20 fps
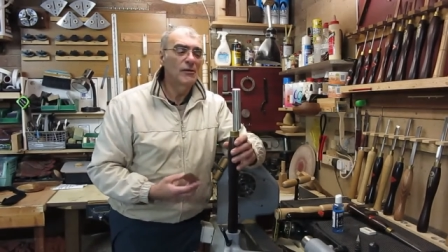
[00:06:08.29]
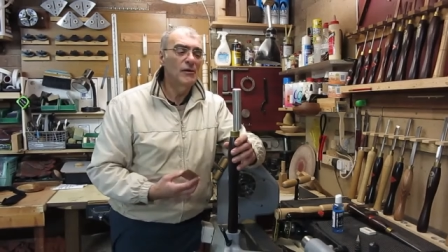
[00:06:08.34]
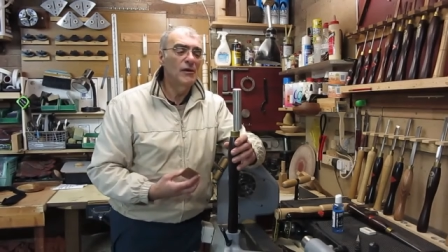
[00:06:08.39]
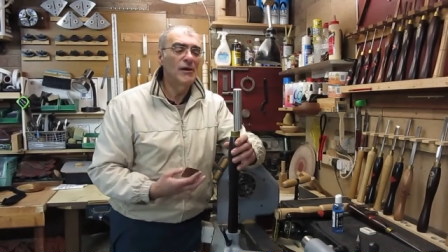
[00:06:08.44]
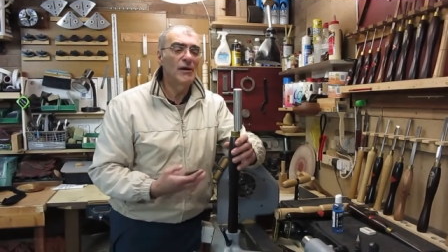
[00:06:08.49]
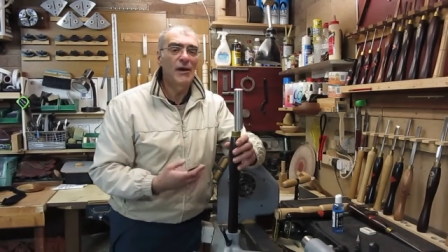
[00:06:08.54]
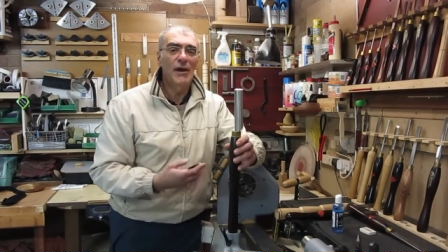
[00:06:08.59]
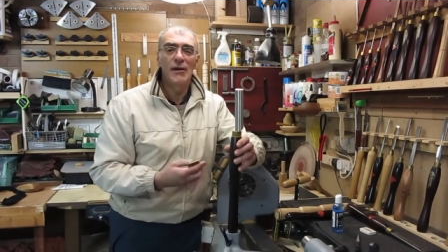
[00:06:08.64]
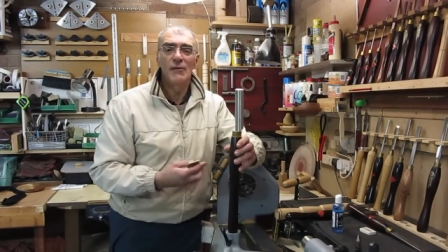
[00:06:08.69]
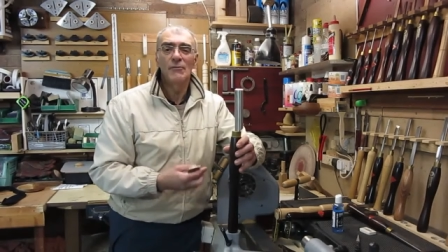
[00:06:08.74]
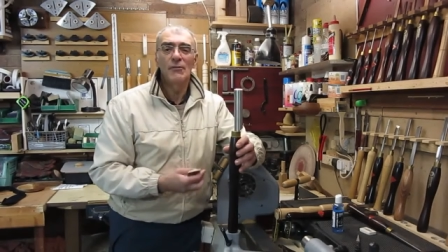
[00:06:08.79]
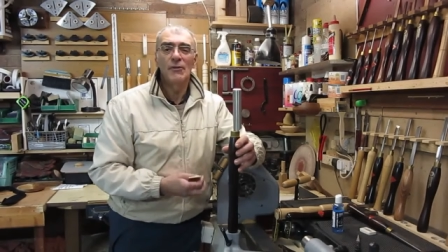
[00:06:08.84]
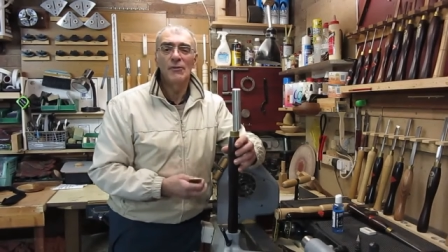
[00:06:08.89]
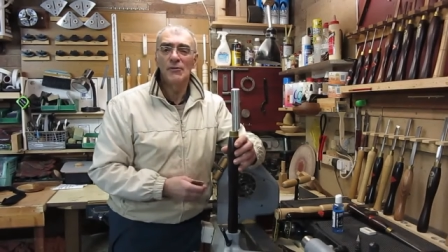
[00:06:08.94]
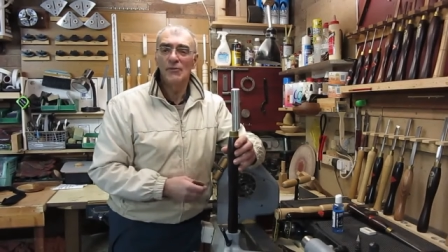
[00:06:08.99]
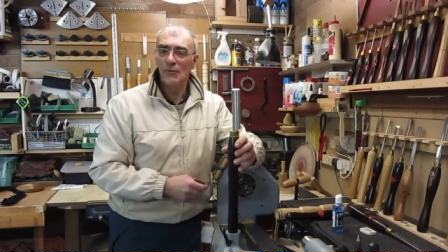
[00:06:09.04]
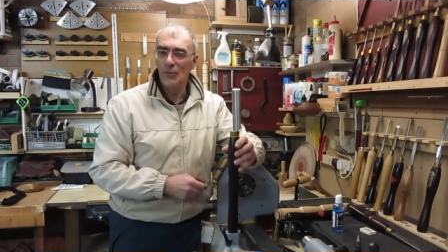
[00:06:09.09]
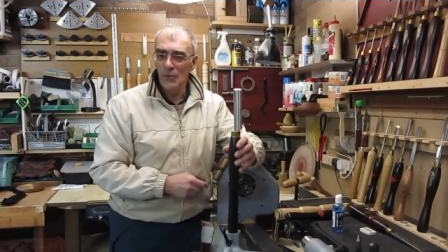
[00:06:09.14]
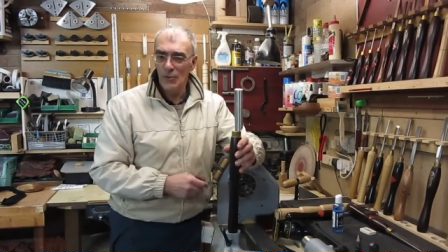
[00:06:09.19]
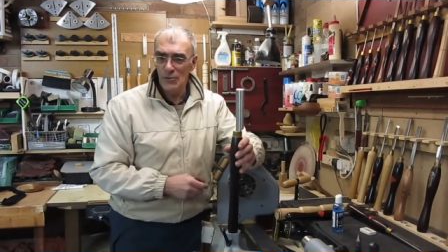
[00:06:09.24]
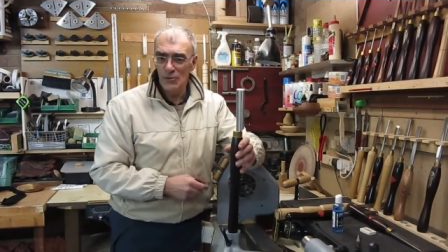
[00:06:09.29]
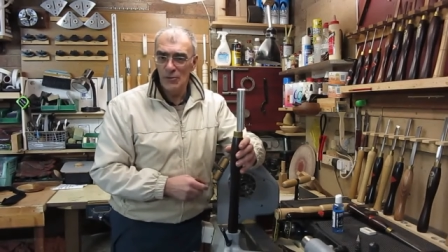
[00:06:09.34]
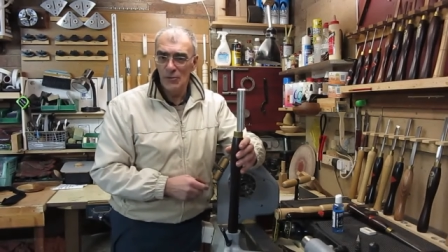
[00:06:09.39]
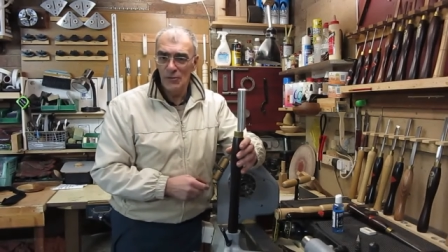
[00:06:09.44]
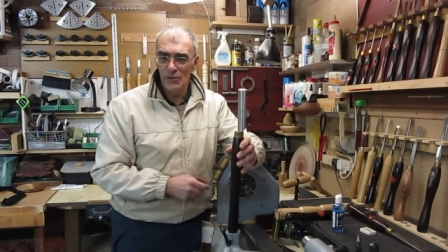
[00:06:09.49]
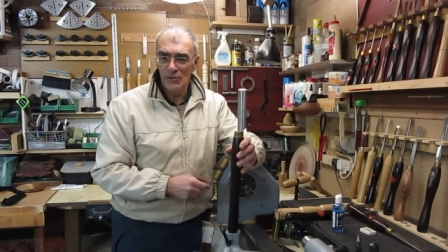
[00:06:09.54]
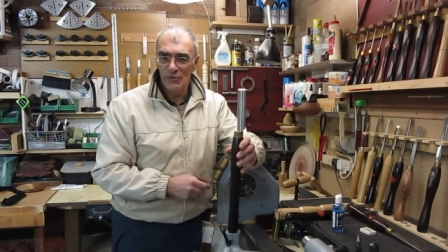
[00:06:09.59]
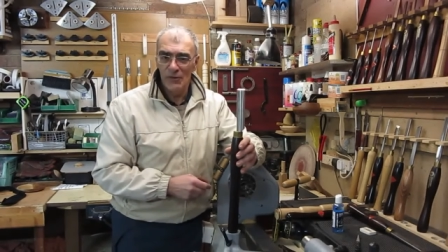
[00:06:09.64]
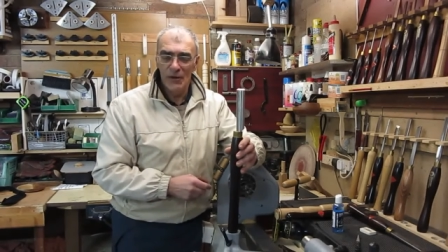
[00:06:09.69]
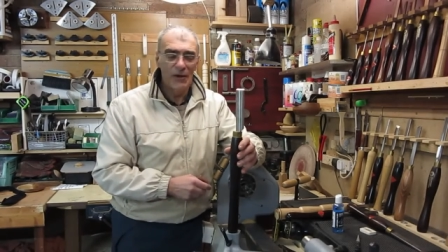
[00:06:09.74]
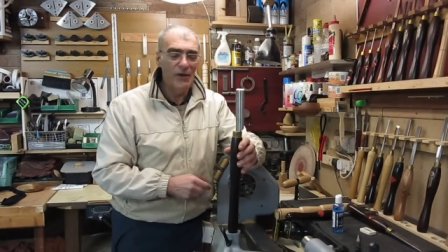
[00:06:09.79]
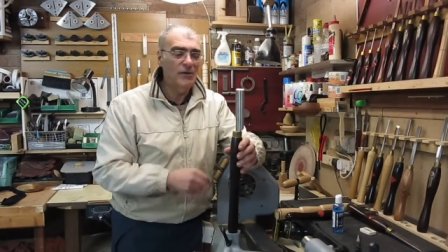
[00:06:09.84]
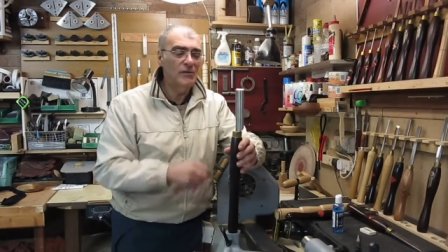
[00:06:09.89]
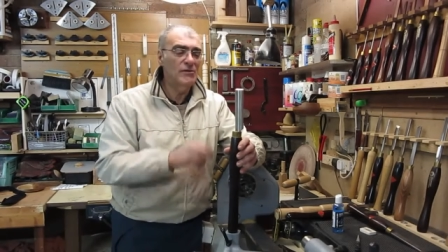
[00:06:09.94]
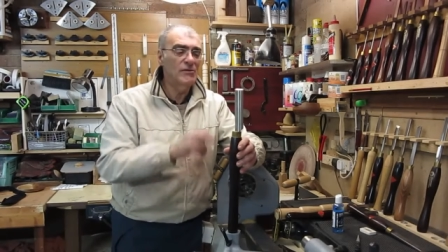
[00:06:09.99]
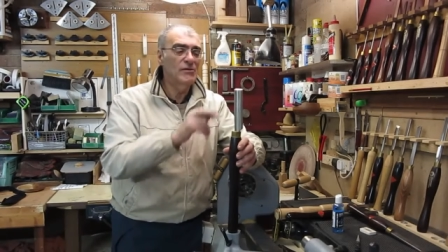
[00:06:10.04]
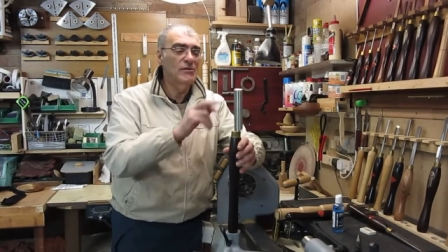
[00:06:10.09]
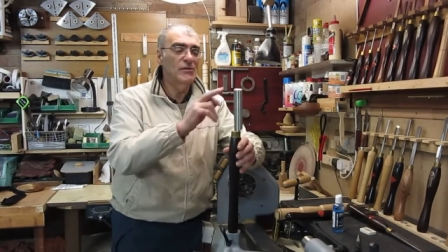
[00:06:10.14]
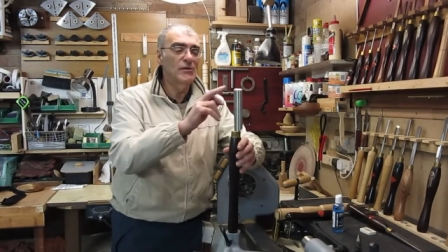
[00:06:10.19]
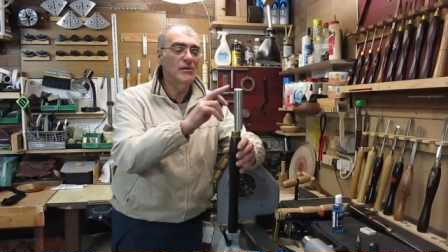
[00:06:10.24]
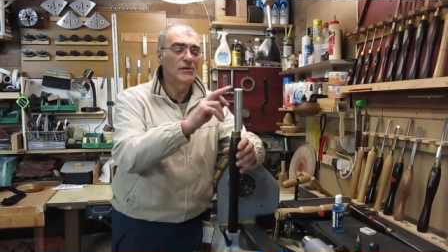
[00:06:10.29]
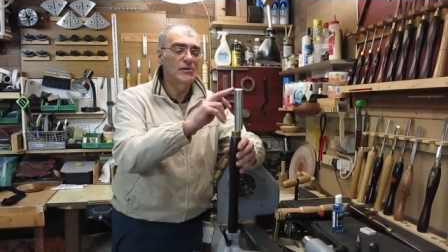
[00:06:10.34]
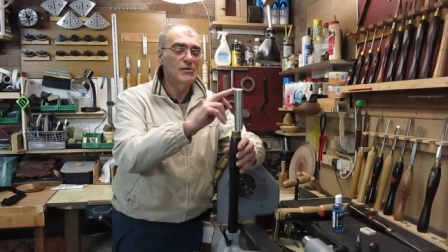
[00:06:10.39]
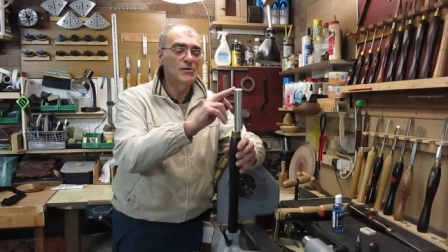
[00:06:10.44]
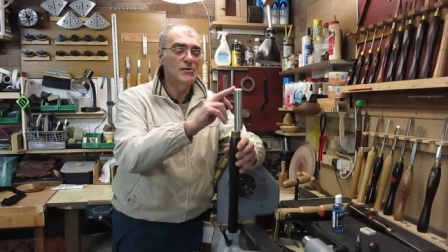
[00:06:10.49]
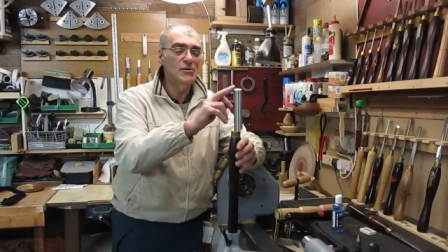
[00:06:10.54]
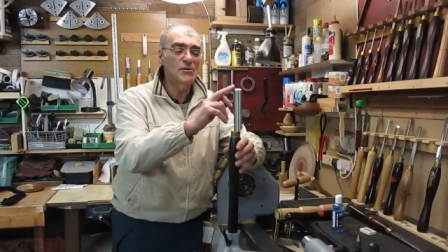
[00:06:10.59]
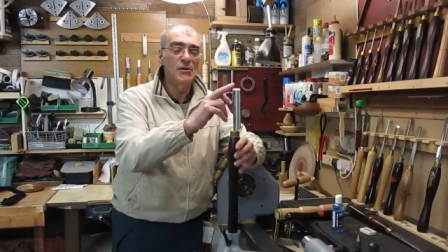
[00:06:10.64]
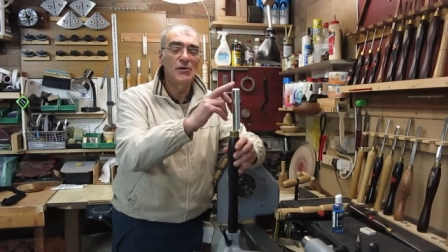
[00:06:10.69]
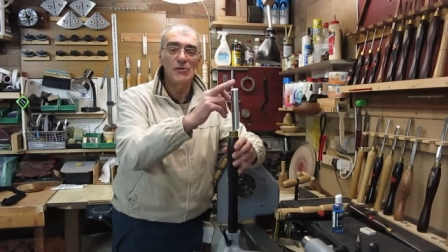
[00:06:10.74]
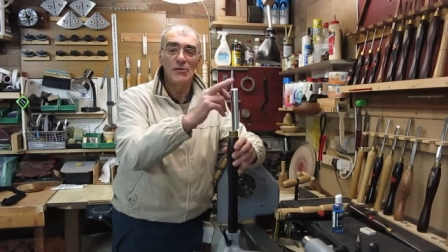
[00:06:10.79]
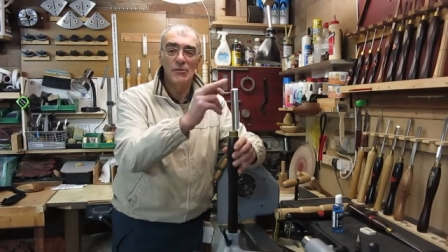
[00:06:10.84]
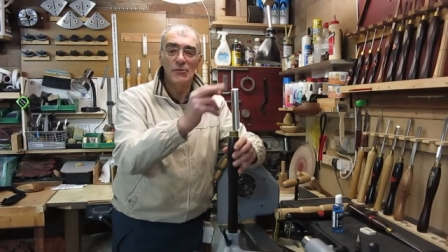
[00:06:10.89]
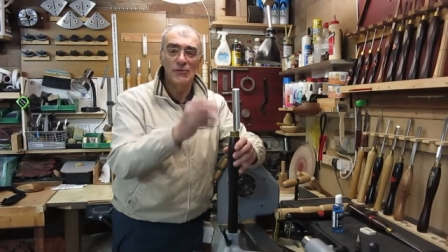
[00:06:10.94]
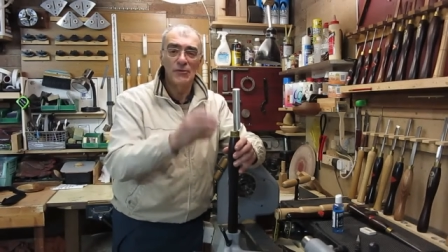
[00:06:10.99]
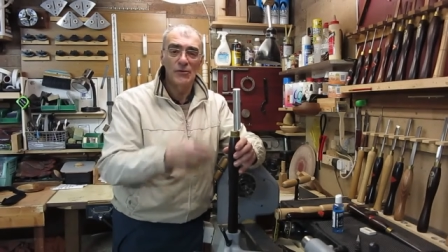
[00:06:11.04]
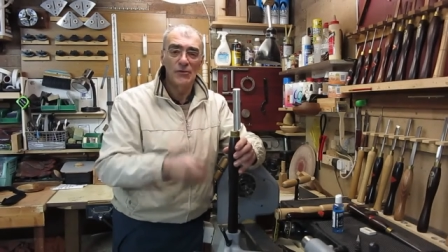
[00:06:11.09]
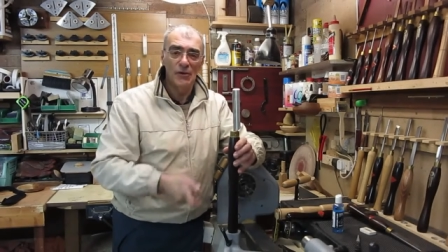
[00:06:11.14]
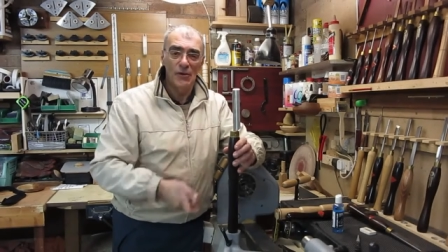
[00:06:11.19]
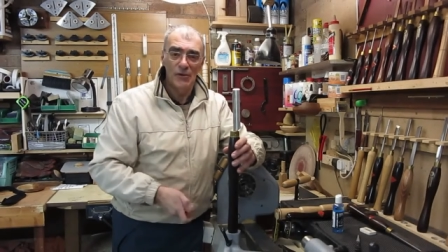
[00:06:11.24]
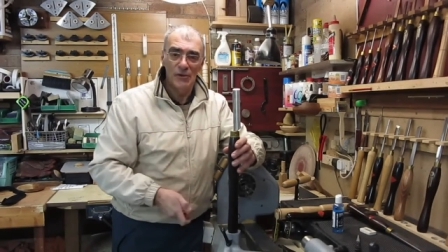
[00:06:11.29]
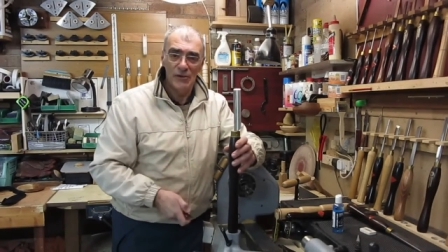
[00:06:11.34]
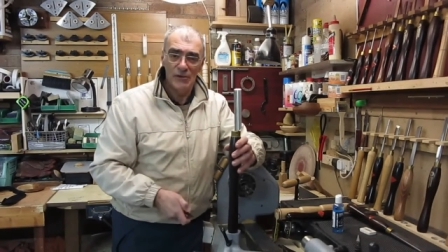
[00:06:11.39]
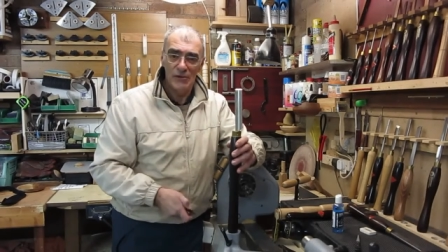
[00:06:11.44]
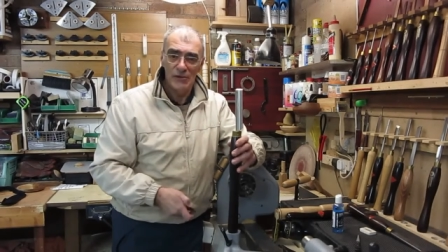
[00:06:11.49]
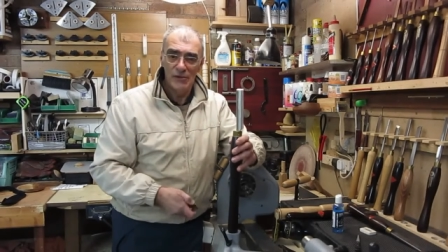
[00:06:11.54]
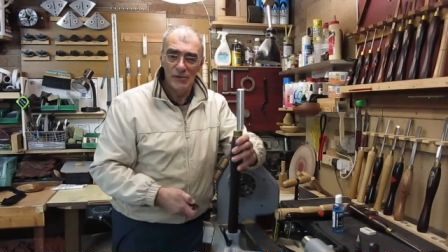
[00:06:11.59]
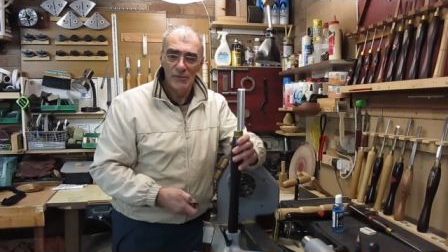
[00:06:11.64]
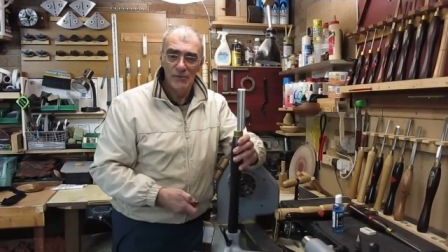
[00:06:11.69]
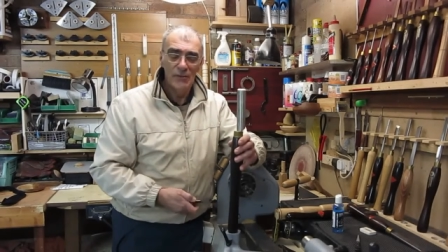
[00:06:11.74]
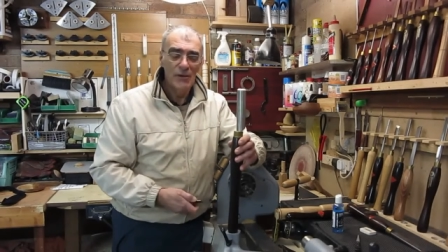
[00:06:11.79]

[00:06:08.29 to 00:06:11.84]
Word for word: again by virtue of the fact that it's a straight over grind,